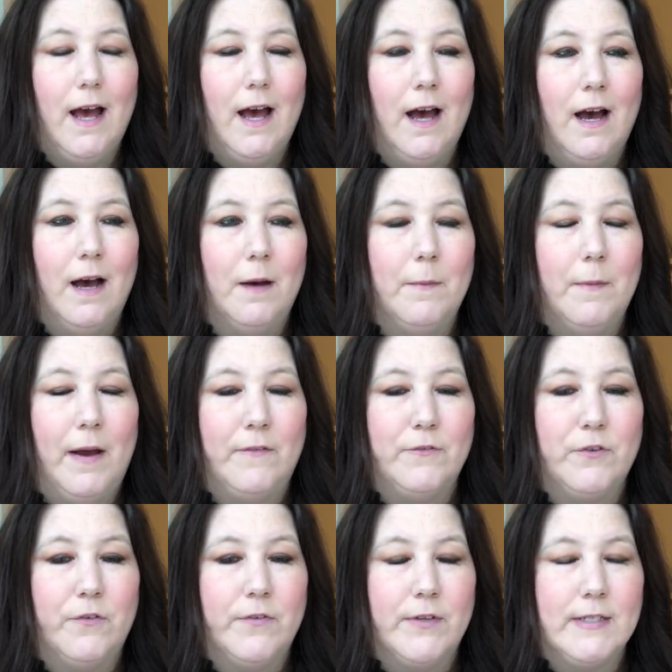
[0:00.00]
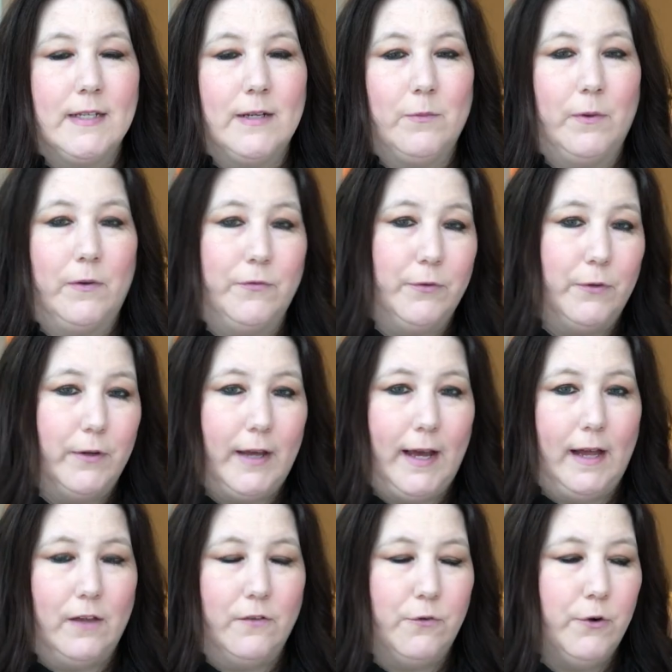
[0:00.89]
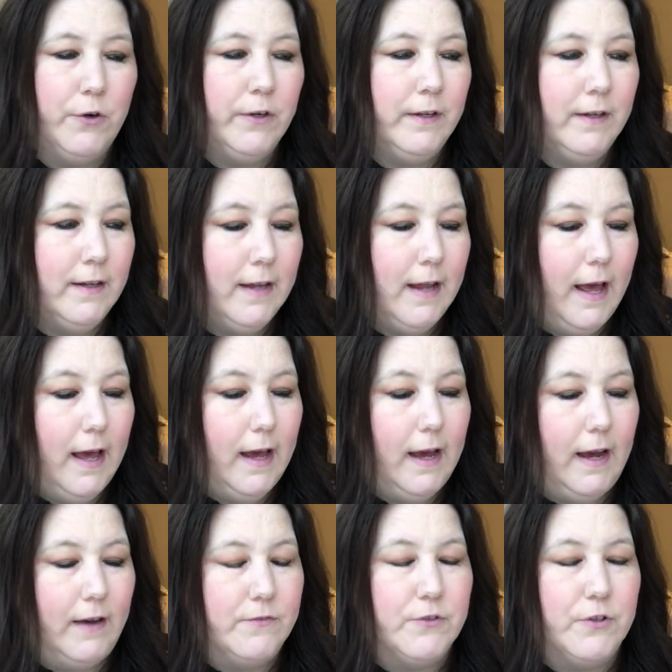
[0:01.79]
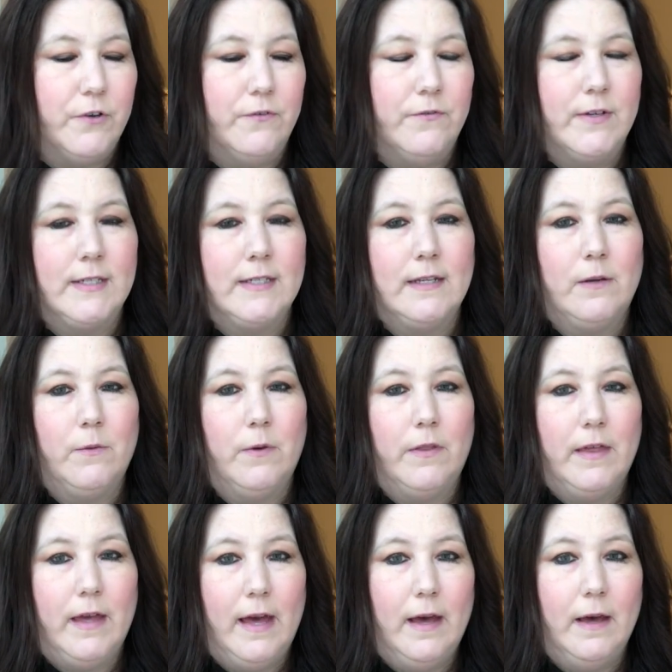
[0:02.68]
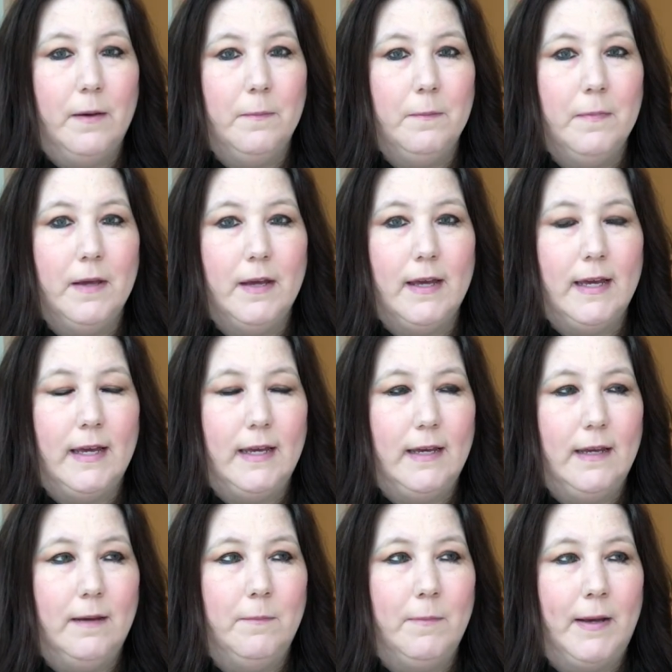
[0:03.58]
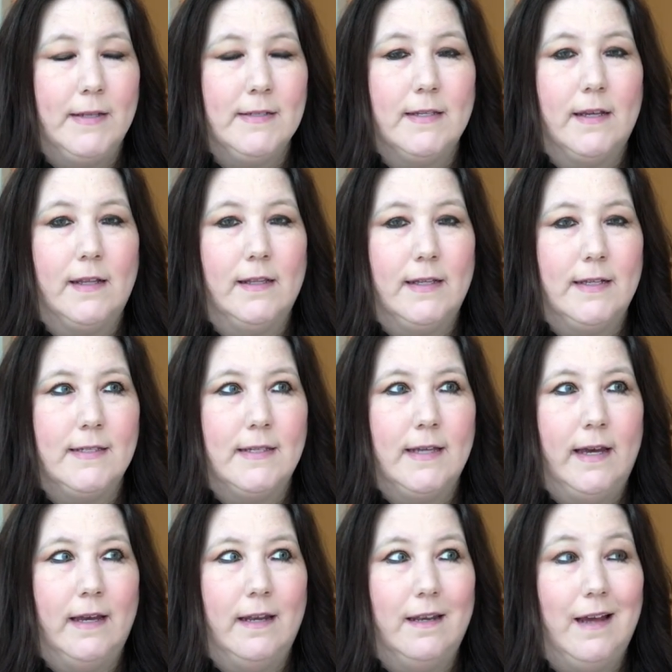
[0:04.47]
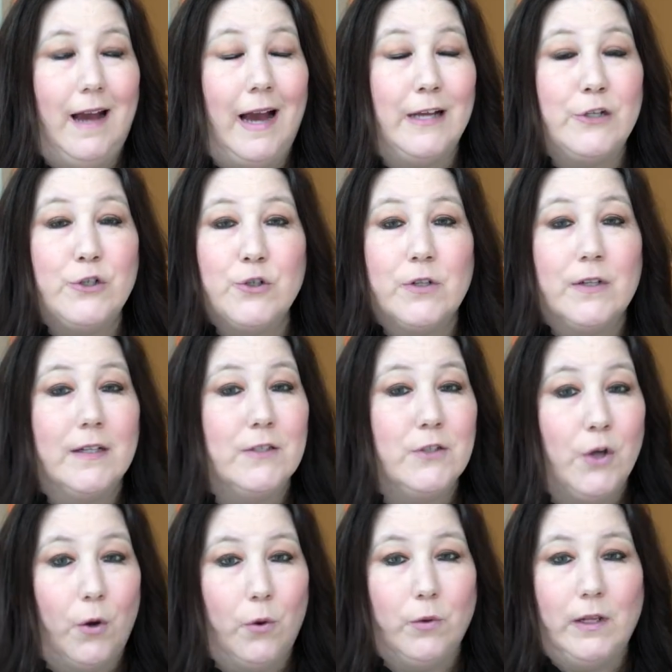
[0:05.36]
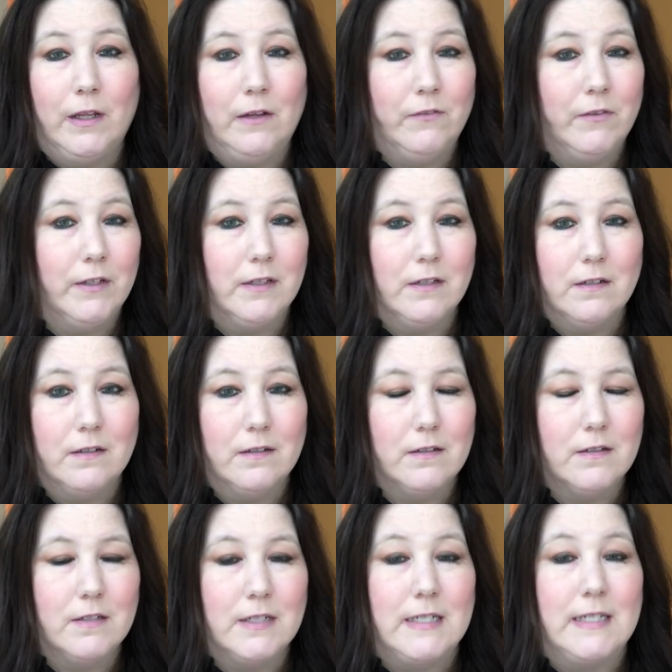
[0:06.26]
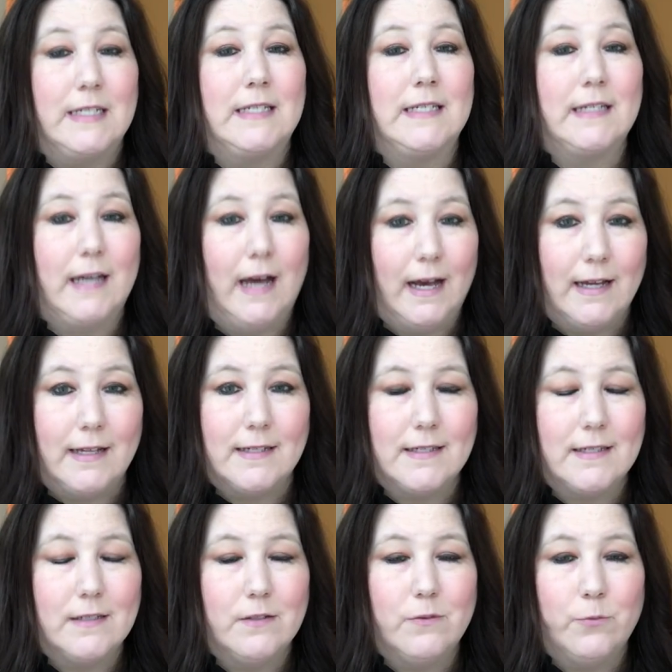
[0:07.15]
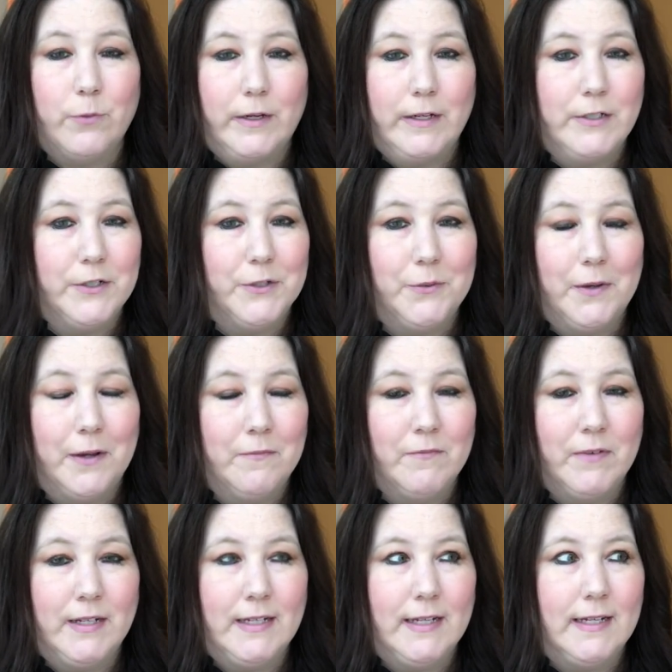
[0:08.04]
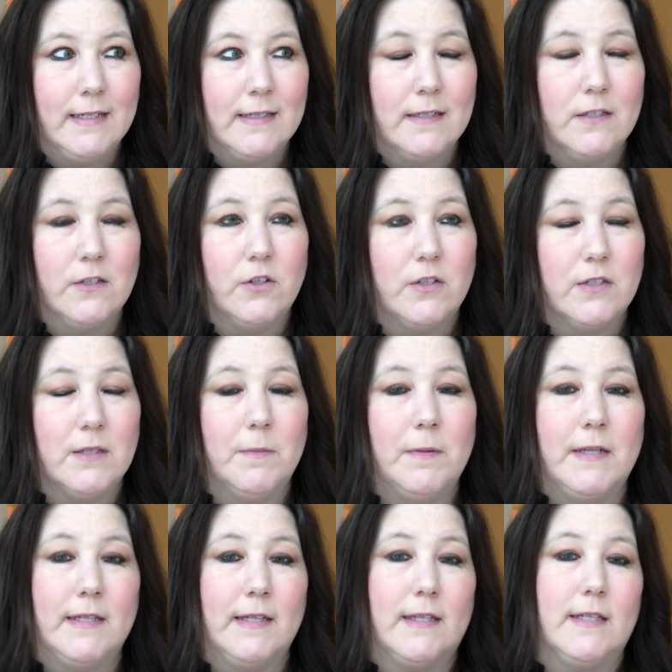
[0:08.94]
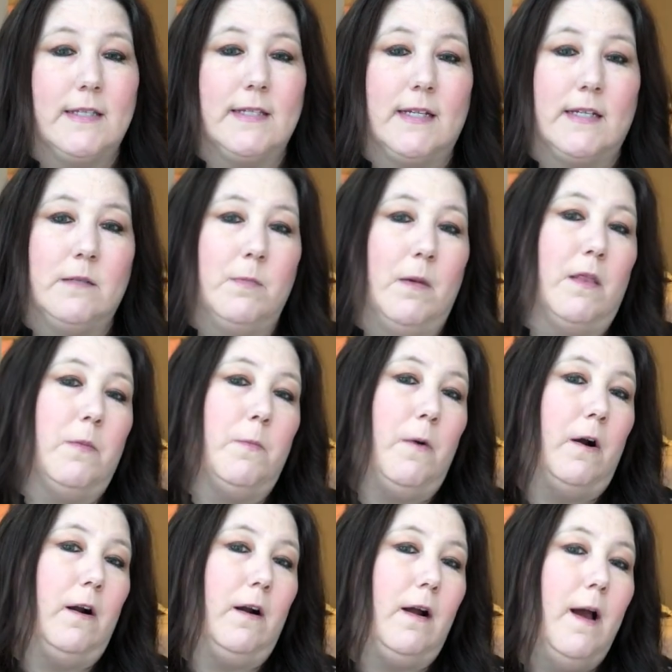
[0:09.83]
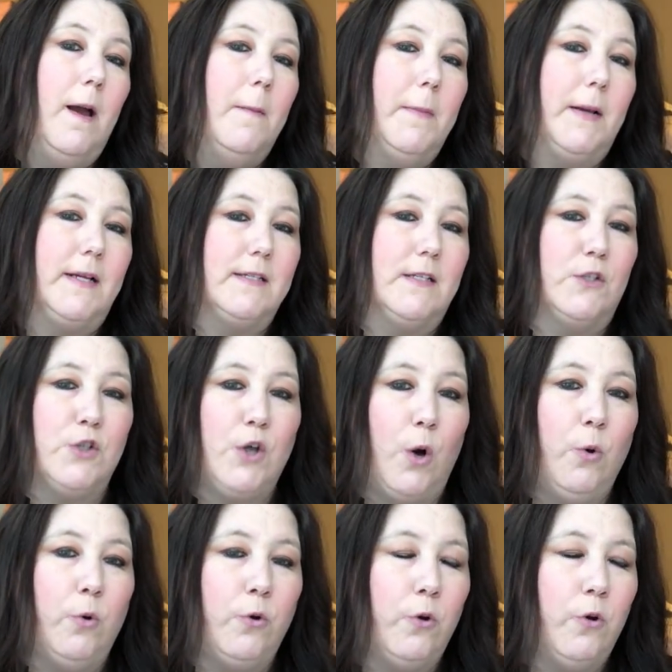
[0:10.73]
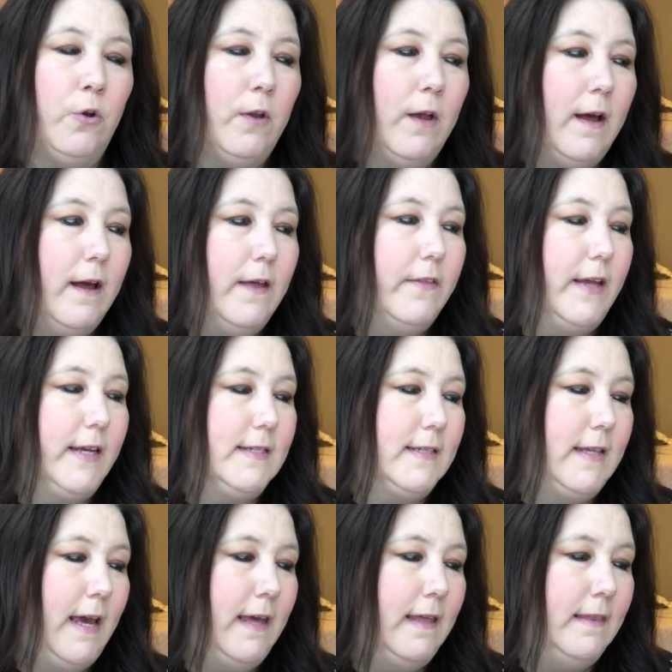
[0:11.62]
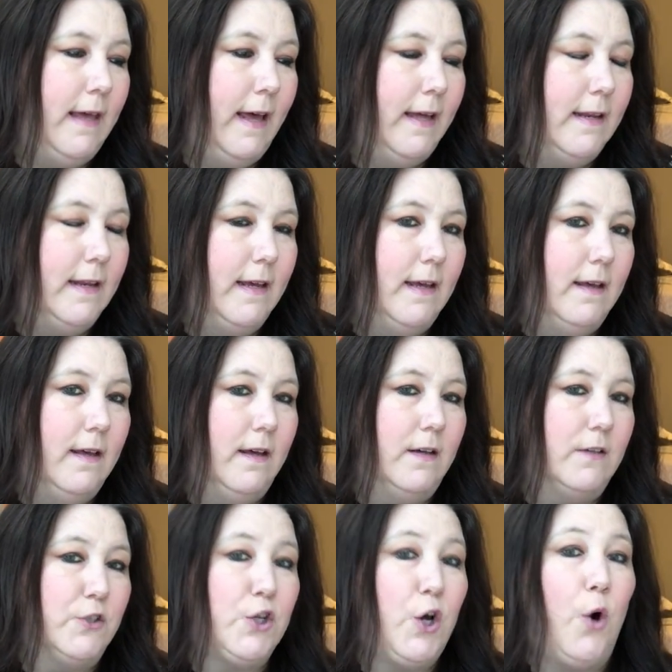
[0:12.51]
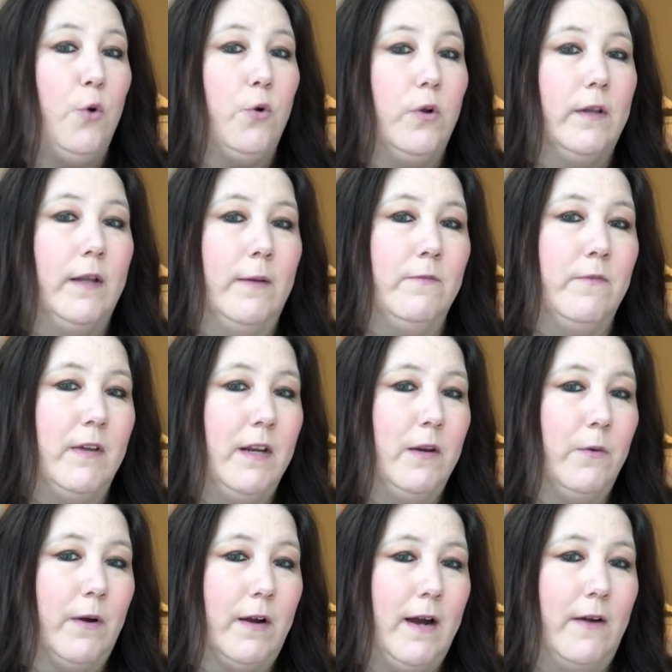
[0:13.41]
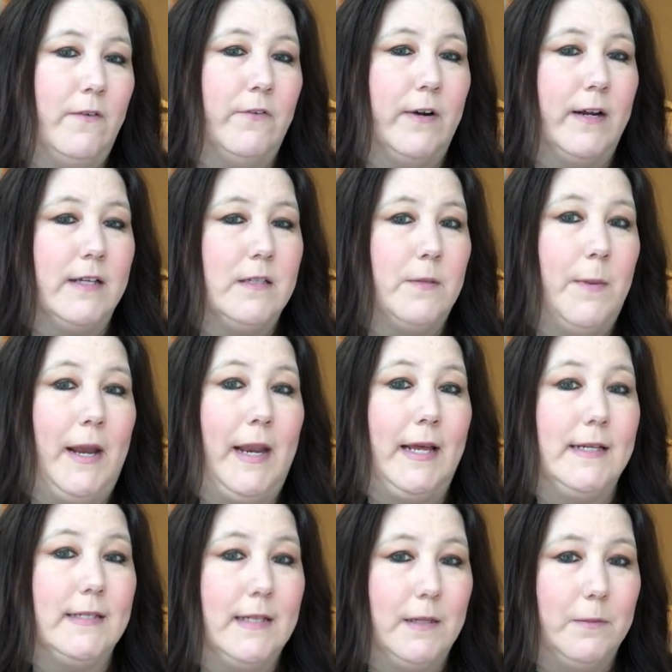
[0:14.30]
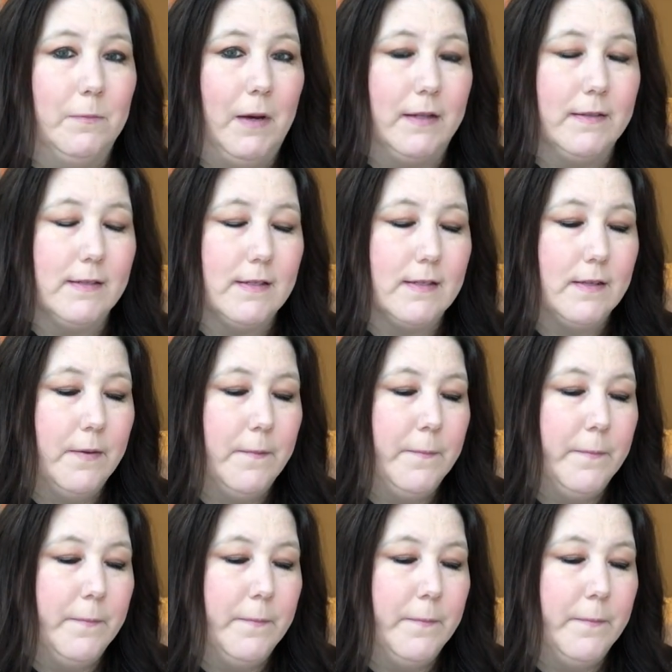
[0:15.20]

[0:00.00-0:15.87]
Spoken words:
After visiting, we flew to California. After visiting with him, he basically said, I usually don't even discuss redo MVDs until somebody's at the 6-month mark, because in total, they say that total MVD recovery is about 18 months